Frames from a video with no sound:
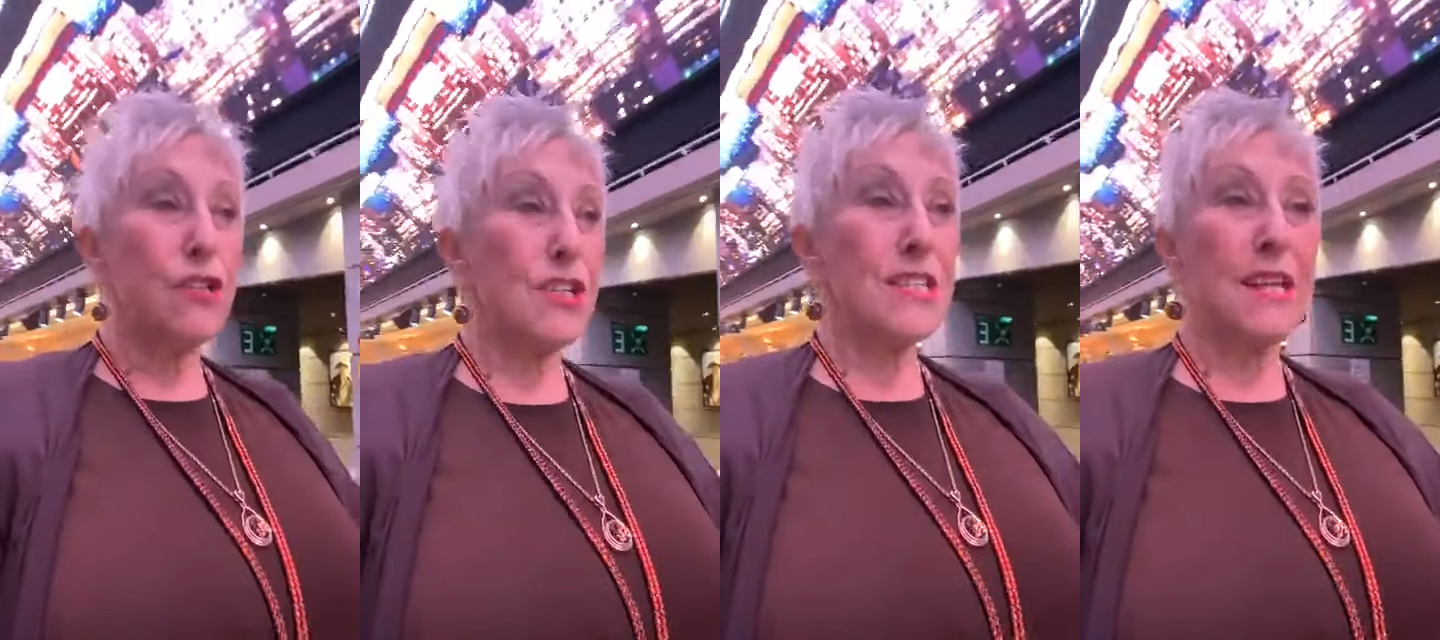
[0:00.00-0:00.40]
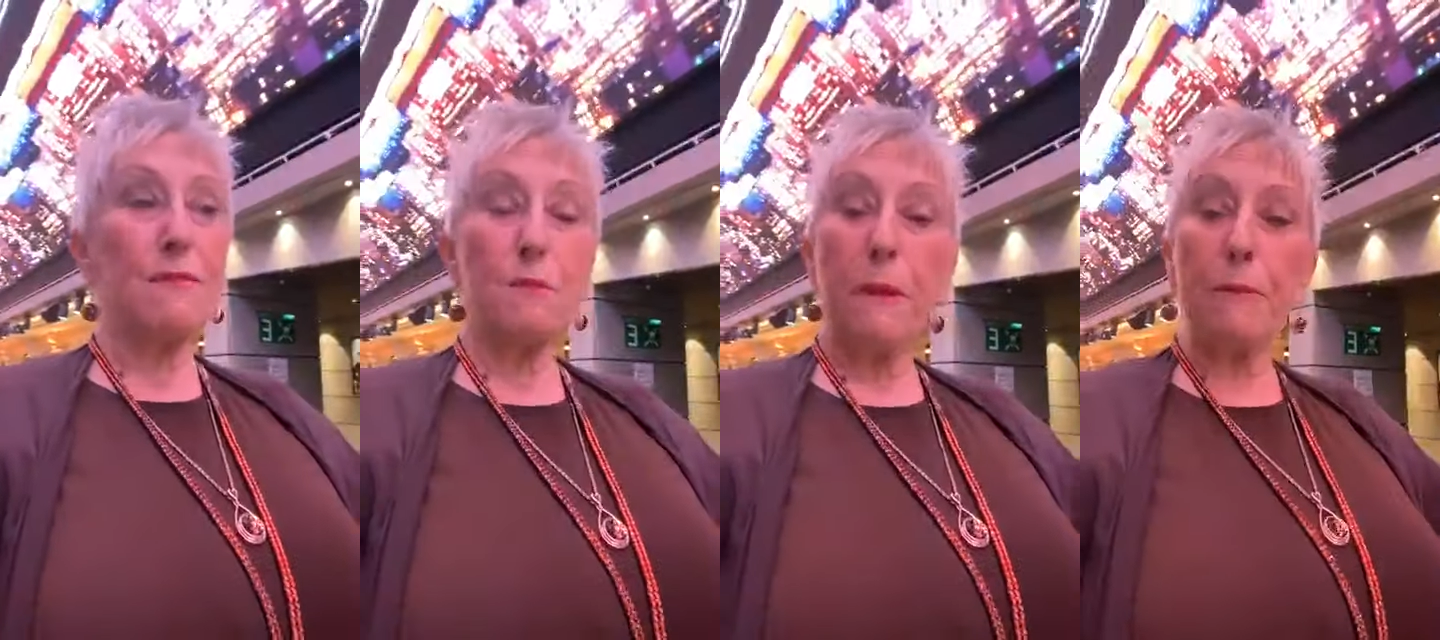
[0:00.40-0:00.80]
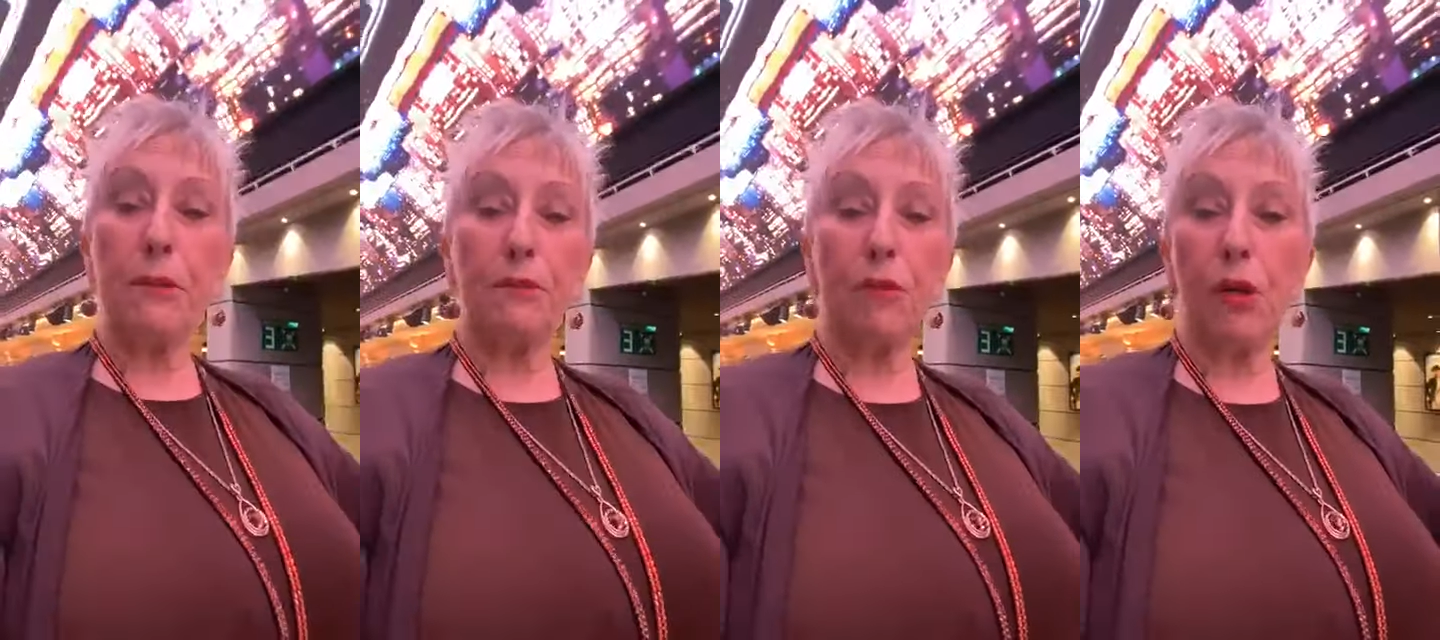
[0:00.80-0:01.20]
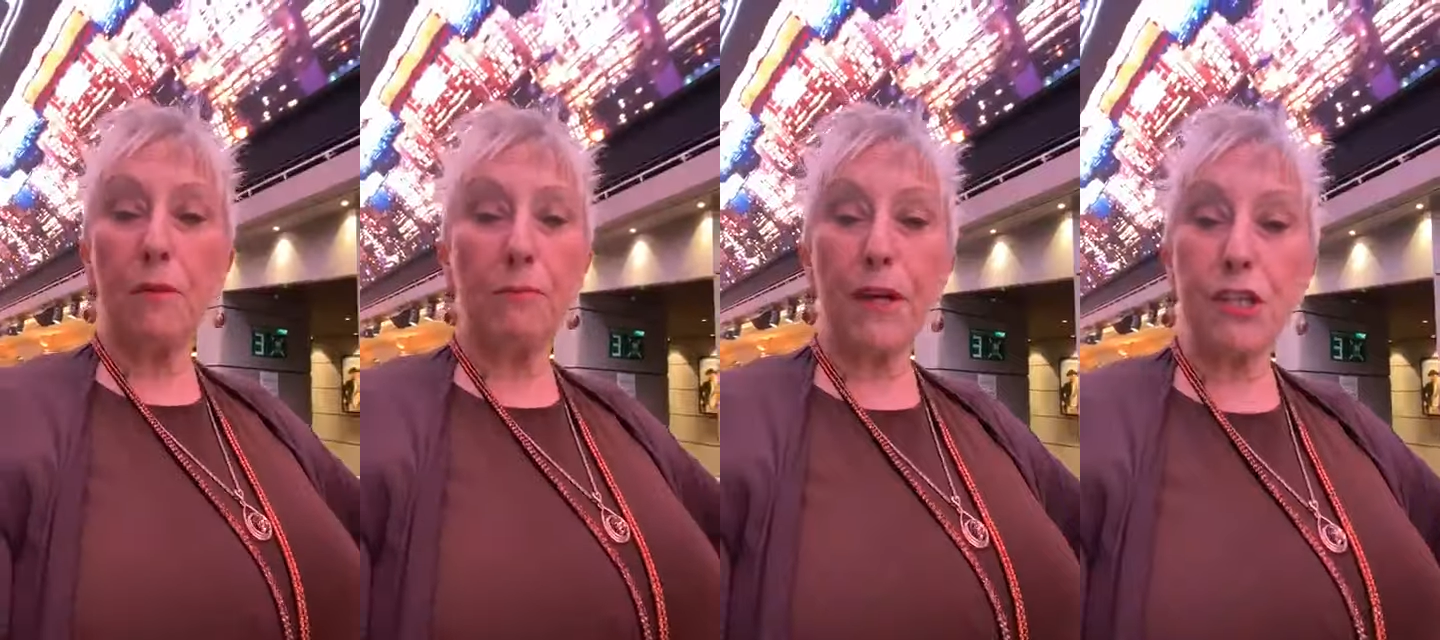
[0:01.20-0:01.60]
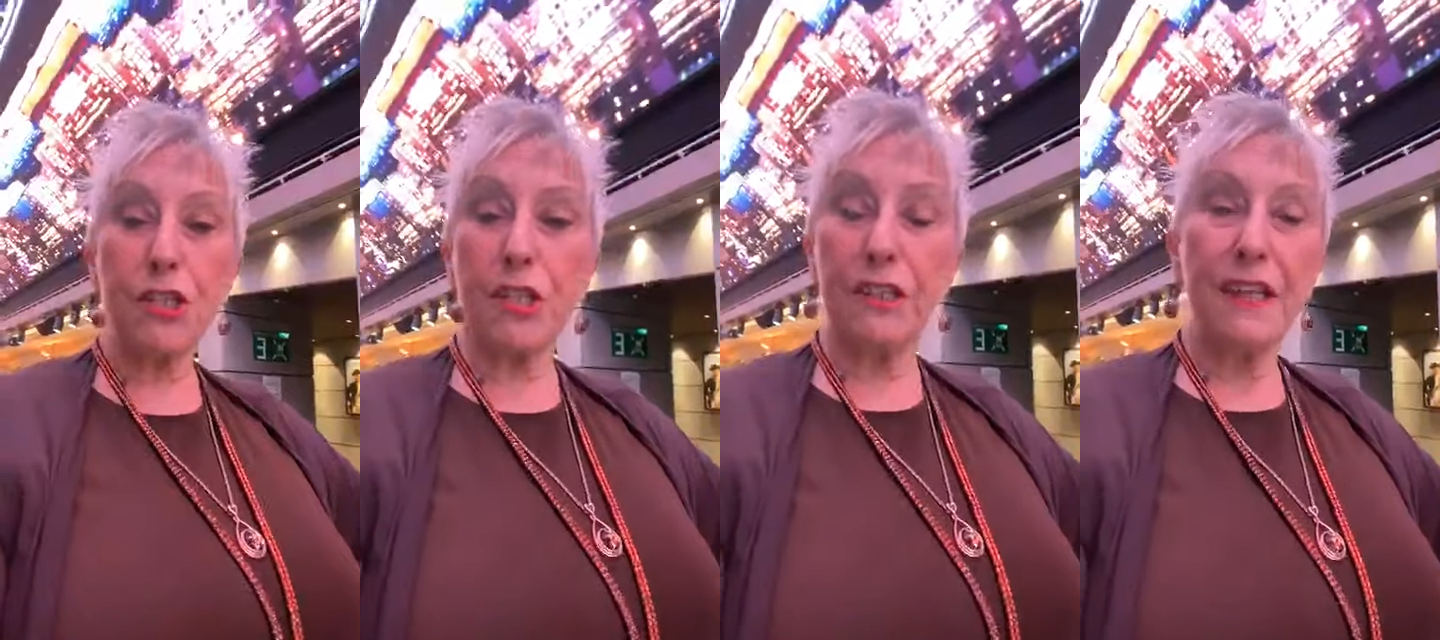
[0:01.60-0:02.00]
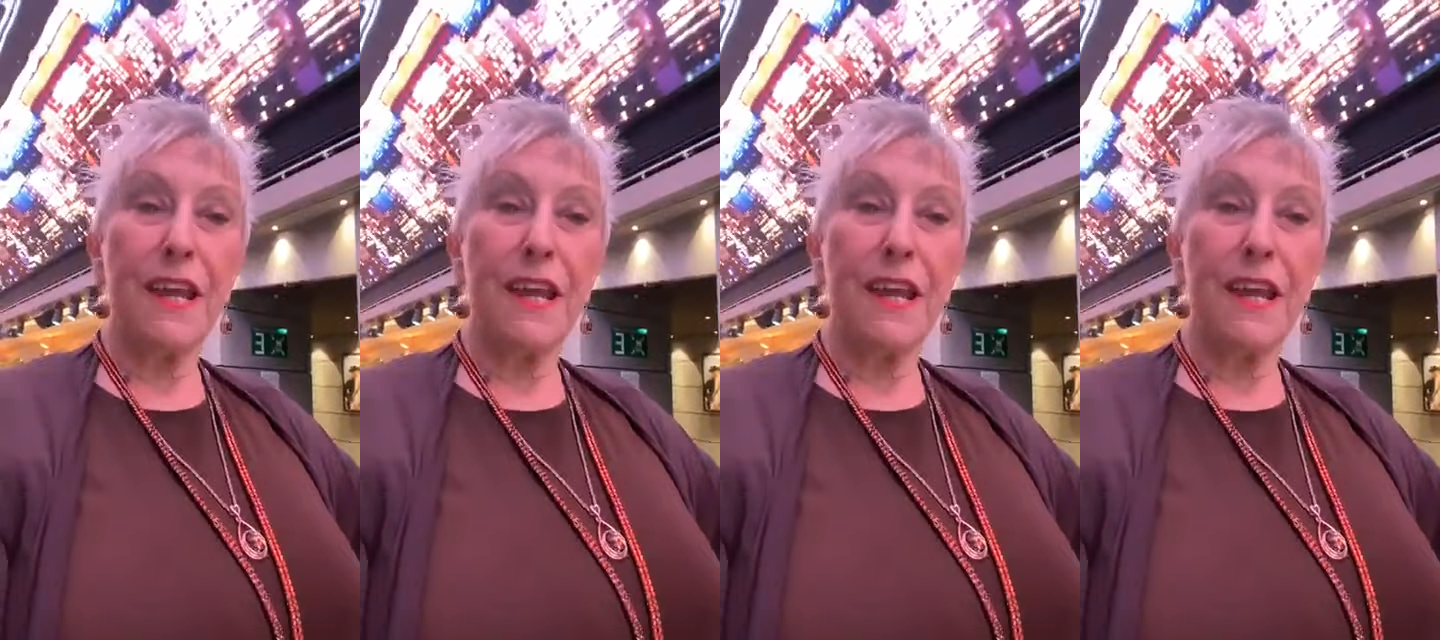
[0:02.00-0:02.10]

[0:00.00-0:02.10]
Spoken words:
just gives people the wrong impression.